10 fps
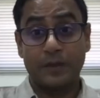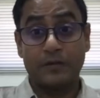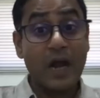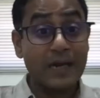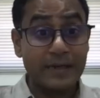
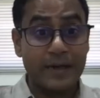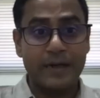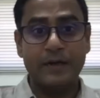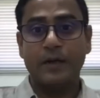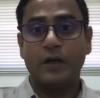
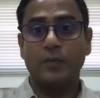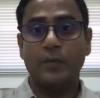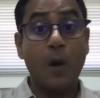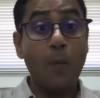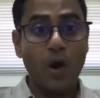targeted to be
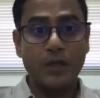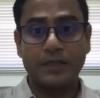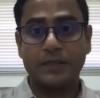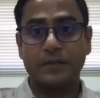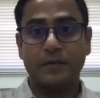
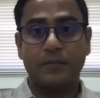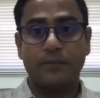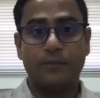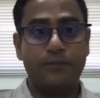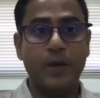demolished,
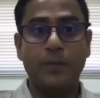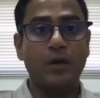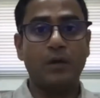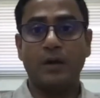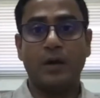
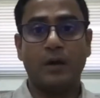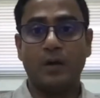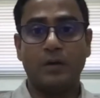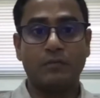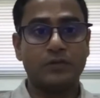people